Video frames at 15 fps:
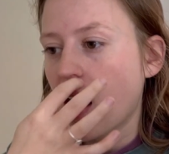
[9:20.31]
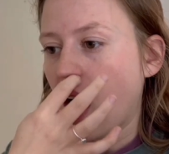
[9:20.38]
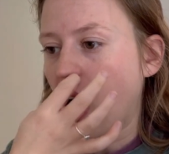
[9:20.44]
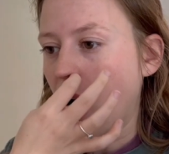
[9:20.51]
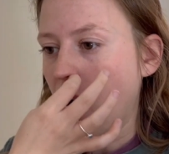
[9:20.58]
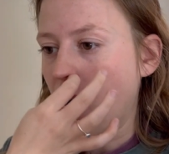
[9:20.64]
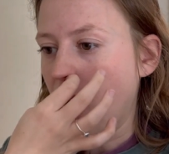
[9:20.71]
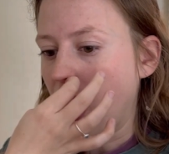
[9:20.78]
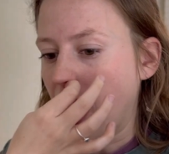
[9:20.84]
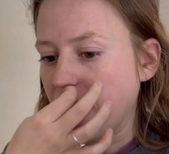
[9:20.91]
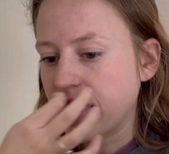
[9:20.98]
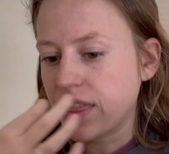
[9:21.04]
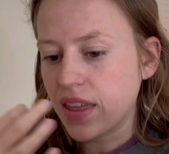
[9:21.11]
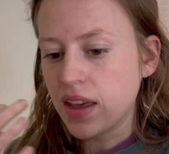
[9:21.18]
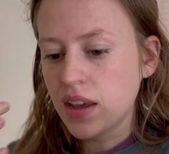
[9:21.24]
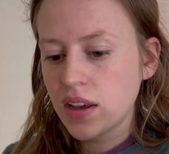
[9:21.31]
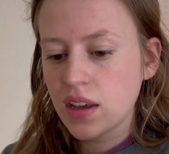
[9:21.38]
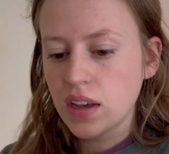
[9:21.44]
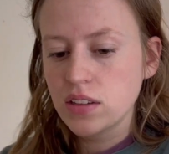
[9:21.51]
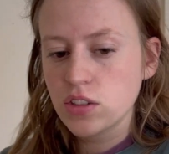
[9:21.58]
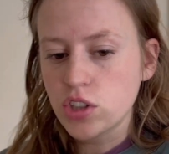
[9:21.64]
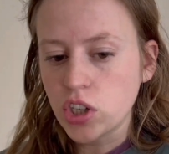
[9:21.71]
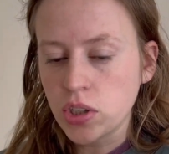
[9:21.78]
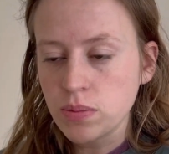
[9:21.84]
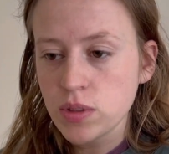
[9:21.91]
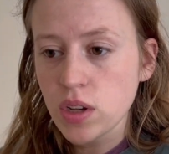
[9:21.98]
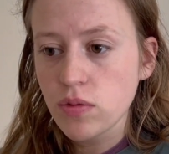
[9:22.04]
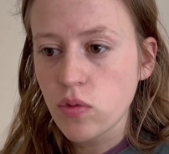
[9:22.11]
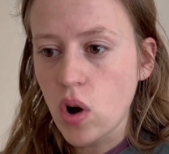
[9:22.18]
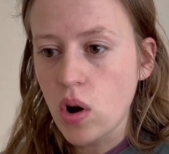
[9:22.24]
I think in terms
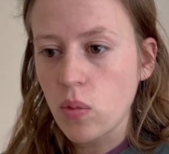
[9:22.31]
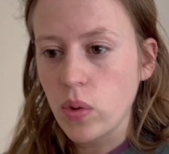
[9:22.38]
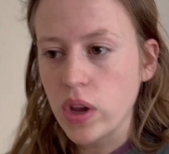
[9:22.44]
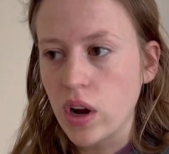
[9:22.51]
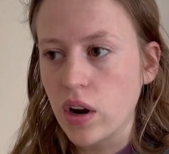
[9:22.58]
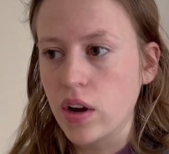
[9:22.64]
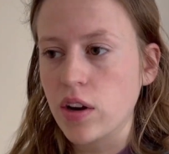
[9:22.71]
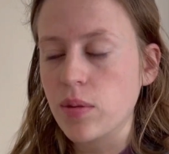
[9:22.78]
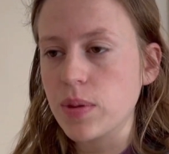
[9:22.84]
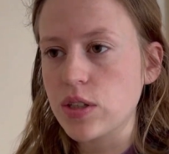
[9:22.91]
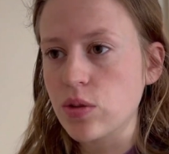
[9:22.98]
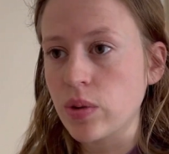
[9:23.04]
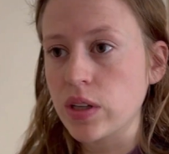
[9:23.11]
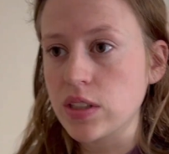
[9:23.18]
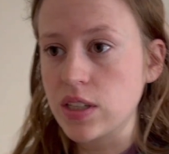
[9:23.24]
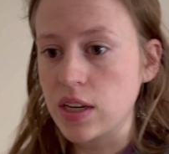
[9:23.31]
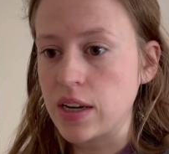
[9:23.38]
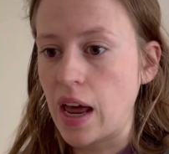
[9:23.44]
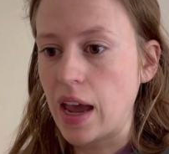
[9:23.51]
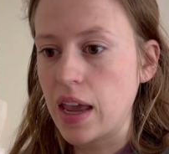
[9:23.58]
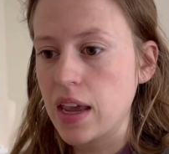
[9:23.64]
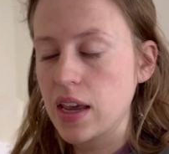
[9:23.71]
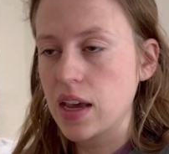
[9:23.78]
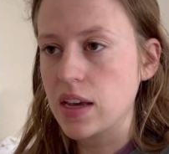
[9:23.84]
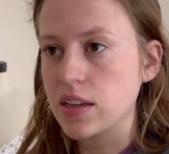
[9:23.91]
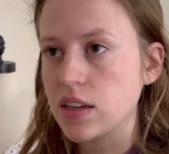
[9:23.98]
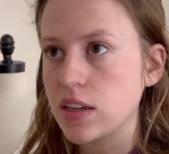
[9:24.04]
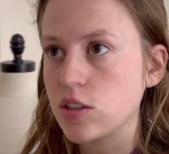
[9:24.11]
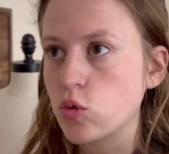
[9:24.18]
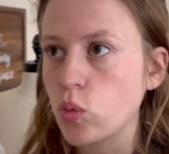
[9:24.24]
of what we are going to be doing tonight
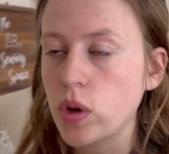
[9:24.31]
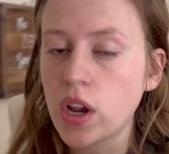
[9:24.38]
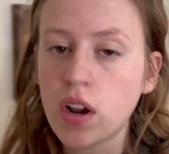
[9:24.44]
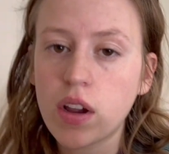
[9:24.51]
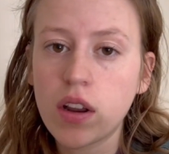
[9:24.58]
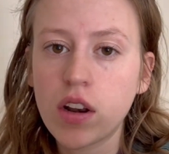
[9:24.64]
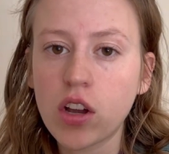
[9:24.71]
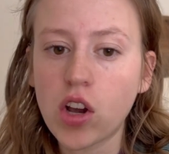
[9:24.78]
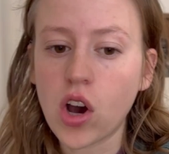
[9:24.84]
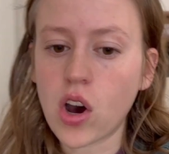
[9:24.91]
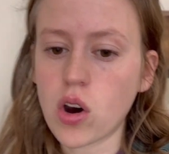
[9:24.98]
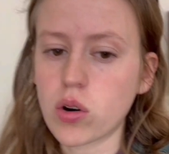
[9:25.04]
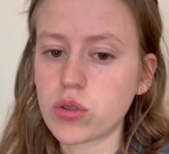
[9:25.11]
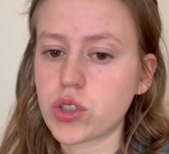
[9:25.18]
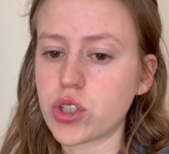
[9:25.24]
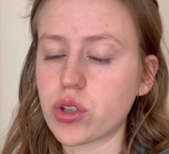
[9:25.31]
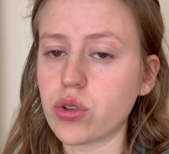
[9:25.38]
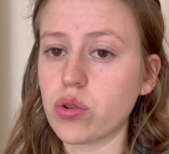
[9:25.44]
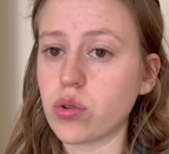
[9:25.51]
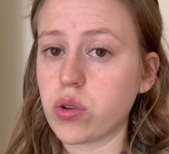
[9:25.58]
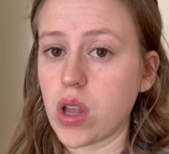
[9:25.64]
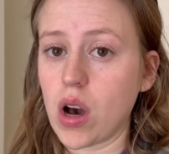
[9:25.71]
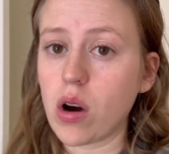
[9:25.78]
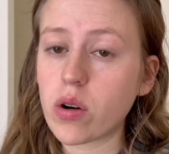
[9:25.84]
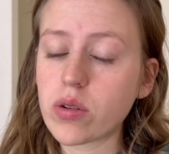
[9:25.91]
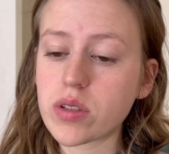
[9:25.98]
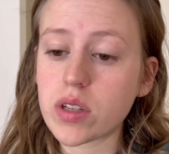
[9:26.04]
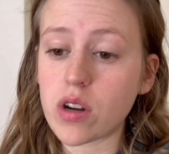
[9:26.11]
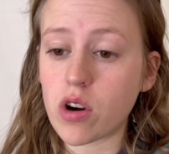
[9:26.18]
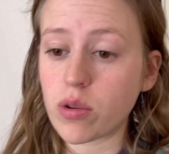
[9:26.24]
is we are going to go to
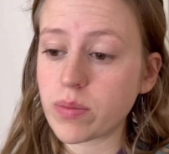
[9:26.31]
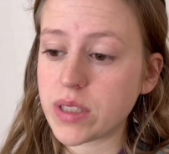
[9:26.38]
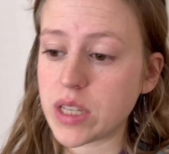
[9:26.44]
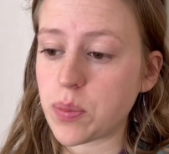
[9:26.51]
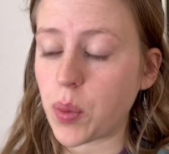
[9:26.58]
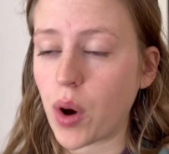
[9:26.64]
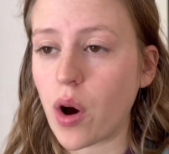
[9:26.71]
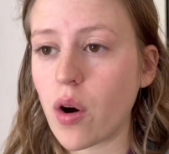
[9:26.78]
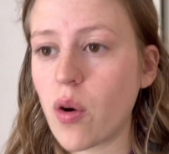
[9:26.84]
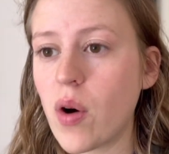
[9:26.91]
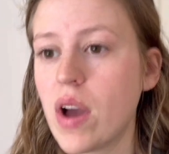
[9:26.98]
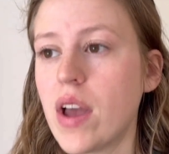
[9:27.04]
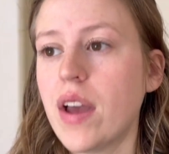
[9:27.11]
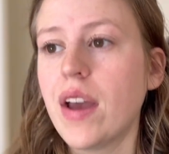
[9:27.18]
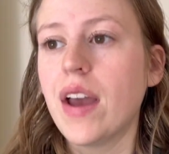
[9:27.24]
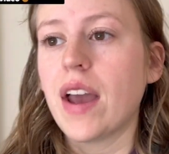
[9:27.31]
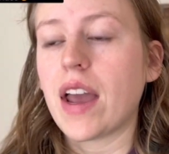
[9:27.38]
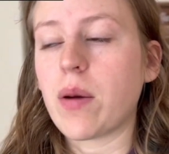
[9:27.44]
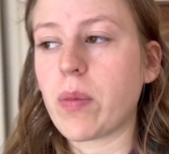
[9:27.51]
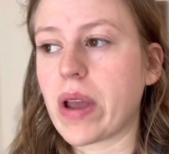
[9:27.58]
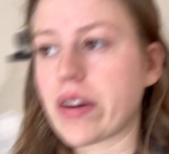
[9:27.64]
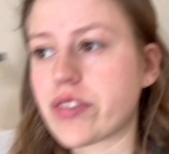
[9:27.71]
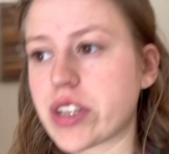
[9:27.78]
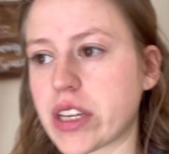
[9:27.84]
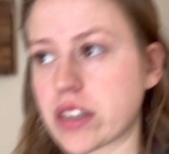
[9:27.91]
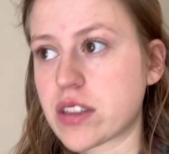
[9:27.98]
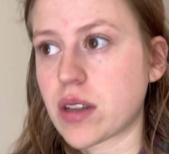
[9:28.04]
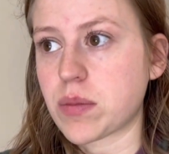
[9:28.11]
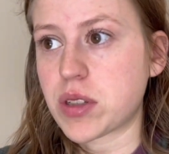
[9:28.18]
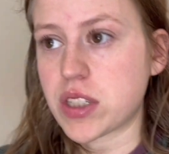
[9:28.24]
Lowe's and Home Depot, and we have to get
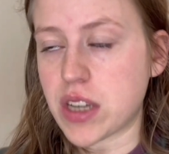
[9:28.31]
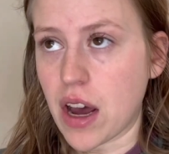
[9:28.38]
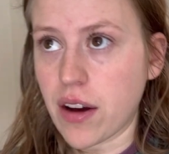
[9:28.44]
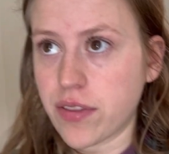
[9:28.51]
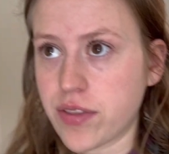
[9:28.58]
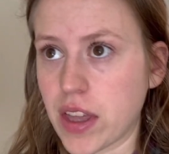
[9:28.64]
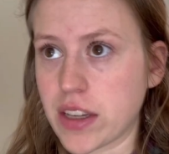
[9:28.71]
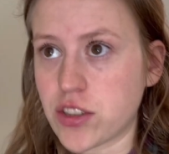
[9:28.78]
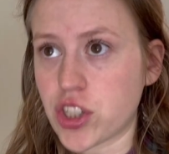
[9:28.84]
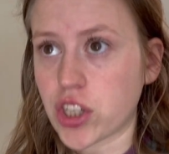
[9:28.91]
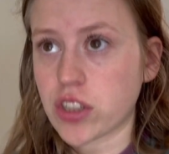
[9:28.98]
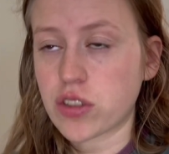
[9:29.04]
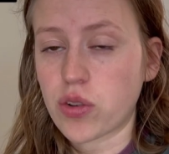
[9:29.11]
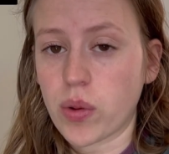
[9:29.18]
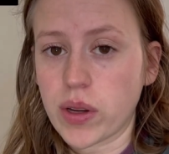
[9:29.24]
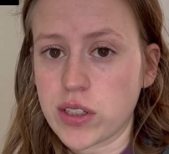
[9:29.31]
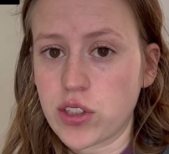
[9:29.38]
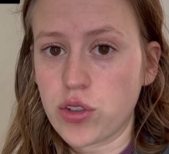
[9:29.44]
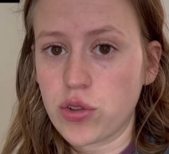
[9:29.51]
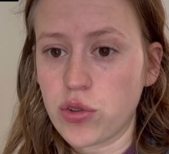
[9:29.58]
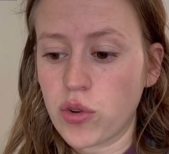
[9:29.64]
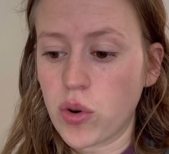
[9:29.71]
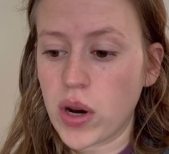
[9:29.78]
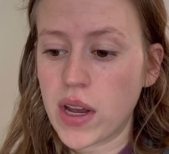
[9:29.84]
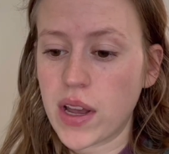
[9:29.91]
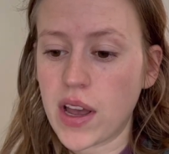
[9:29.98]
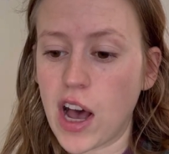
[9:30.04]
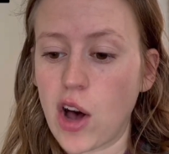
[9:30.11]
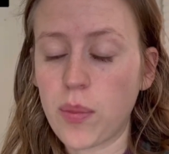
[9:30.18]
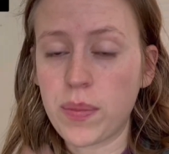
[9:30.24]
some stuff that Jared's going to
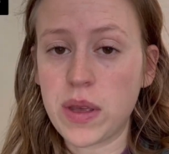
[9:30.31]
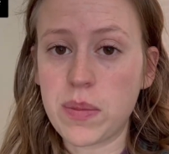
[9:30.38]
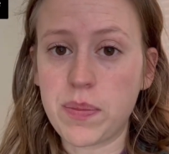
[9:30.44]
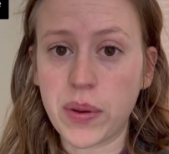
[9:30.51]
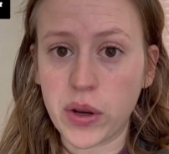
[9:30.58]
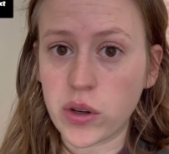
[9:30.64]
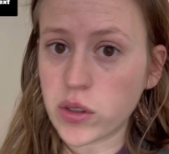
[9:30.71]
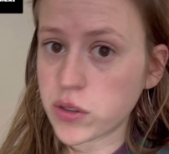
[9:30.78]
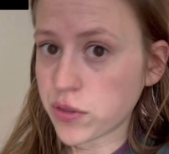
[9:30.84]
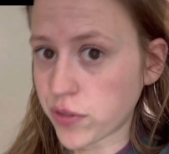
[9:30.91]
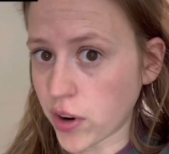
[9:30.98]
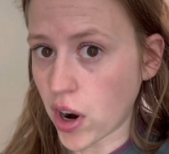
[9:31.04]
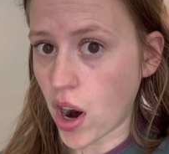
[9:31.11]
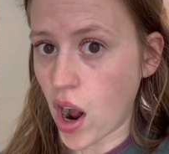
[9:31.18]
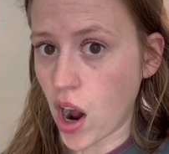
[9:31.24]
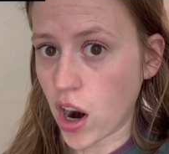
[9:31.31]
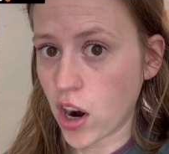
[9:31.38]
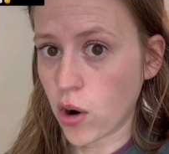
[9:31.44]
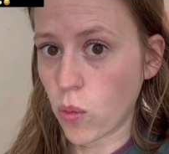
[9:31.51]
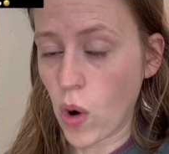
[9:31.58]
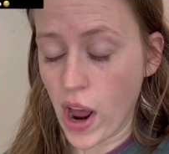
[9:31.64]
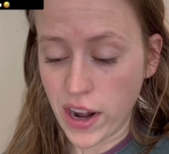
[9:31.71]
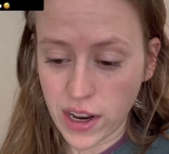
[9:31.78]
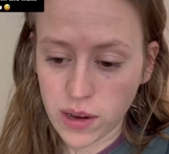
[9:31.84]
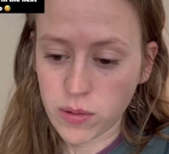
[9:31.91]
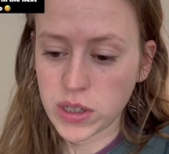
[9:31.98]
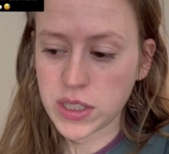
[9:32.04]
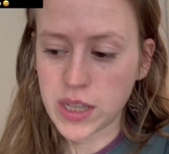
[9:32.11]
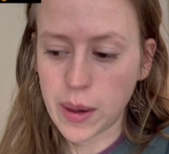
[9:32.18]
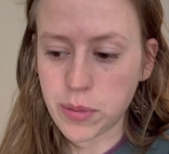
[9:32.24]
help me build for our wedding
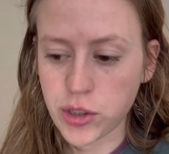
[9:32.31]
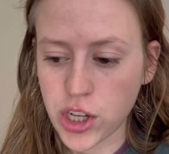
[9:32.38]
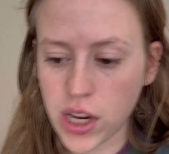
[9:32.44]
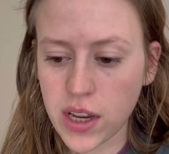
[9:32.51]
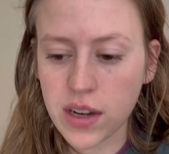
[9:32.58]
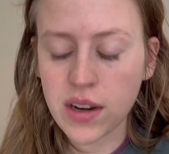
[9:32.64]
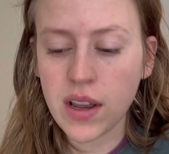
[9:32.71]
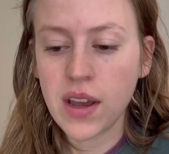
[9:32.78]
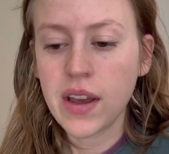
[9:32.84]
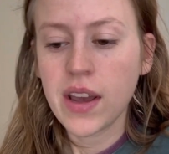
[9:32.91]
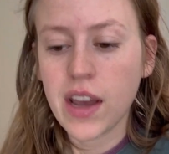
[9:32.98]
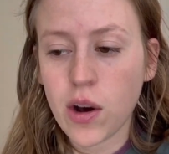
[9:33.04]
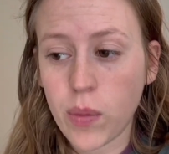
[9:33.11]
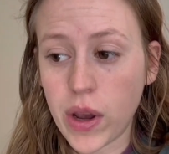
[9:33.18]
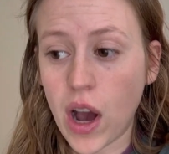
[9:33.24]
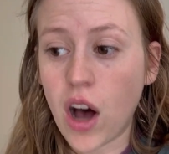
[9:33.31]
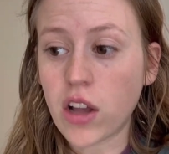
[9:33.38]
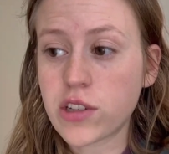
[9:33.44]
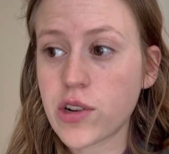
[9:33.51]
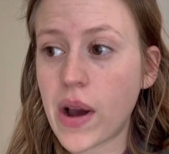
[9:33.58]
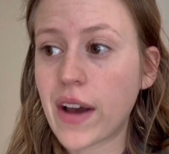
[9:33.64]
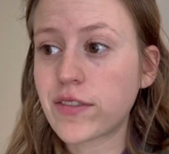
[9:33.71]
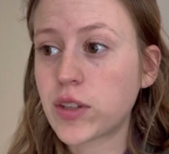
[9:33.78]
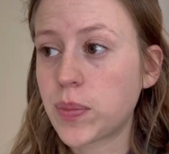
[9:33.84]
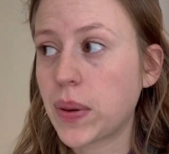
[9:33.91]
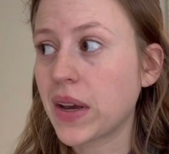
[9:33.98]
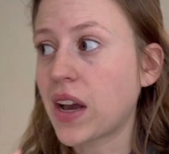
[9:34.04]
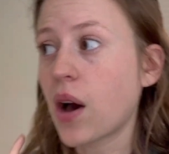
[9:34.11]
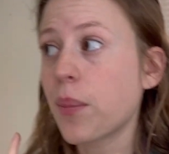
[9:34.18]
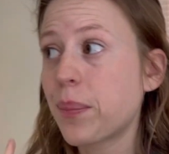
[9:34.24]
reception. We also have to
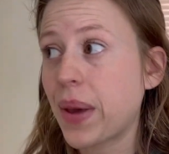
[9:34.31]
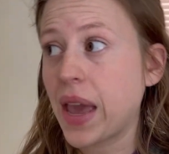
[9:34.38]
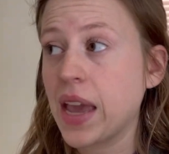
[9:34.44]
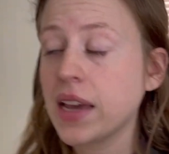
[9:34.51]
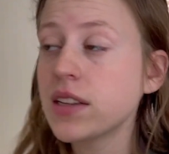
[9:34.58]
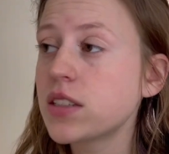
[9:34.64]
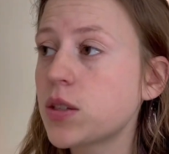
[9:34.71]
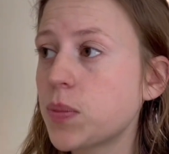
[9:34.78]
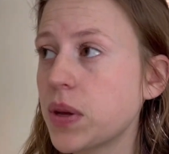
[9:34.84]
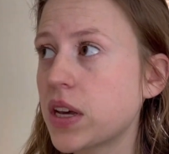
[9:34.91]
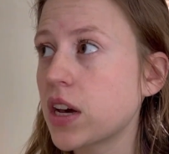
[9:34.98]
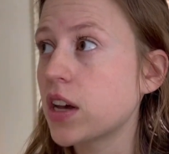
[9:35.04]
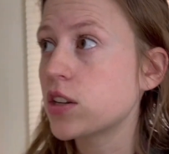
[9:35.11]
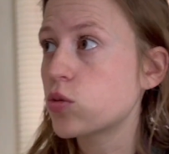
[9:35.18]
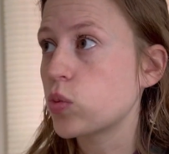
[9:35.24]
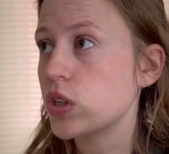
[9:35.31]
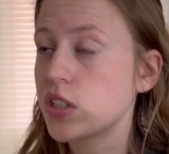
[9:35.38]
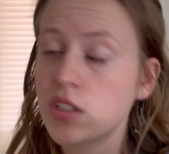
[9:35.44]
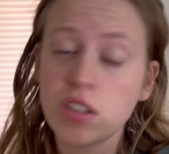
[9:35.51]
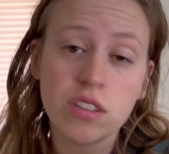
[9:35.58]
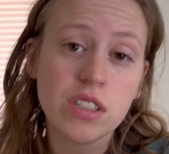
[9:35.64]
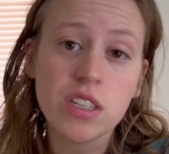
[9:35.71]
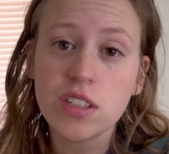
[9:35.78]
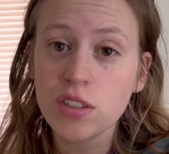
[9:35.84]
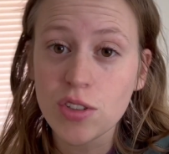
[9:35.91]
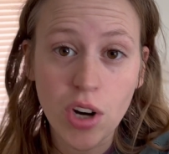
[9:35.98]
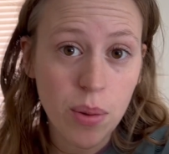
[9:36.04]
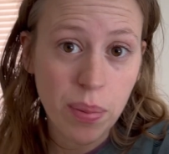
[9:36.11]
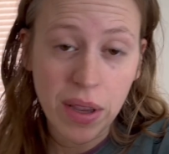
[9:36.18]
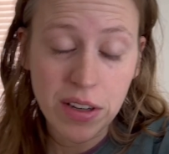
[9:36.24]
pick up paint because we still need to
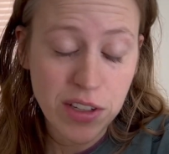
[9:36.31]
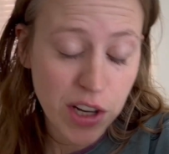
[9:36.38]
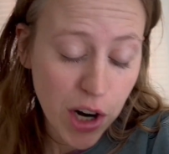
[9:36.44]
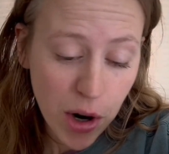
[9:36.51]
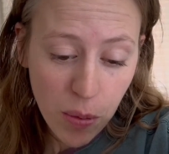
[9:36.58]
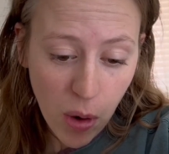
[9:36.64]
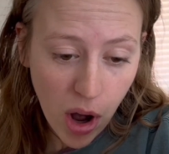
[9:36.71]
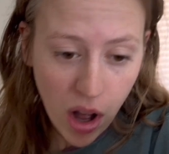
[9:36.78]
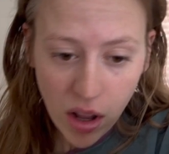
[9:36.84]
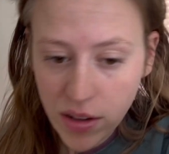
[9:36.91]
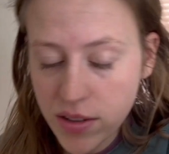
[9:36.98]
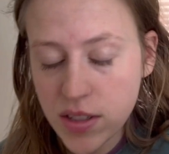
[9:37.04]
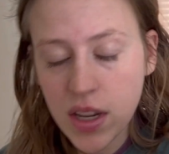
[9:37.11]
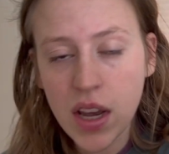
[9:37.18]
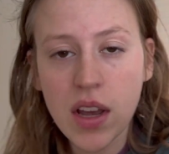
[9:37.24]
start painting our walls.